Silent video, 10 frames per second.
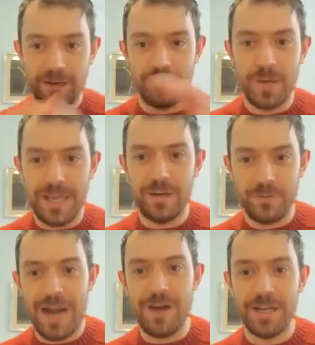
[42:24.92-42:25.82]
of plane
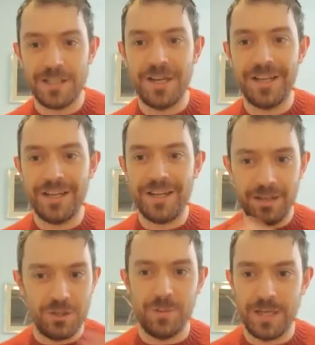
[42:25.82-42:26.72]
of character
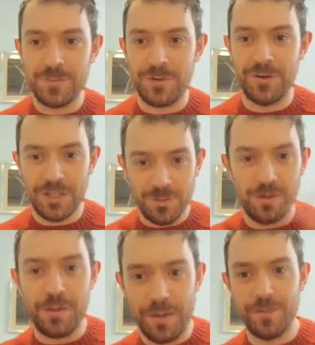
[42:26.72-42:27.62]
and human experience,
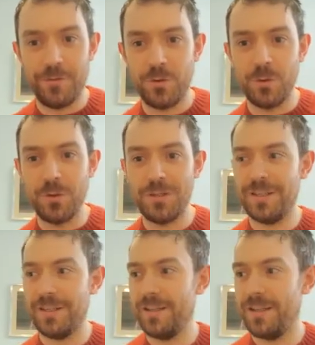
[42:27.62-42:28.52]
rather than the full
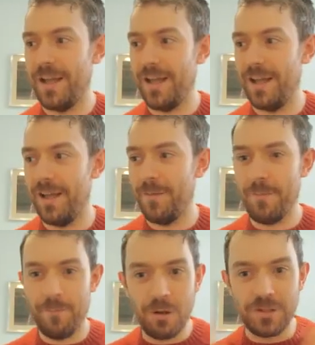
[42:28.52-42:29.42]

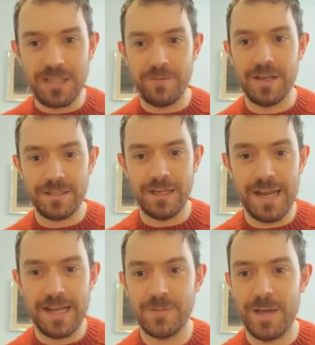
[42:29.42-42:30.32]
multifaceted
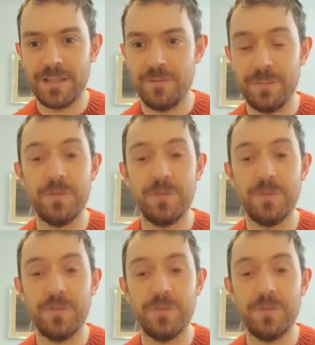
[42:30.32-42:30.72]
aspect of it.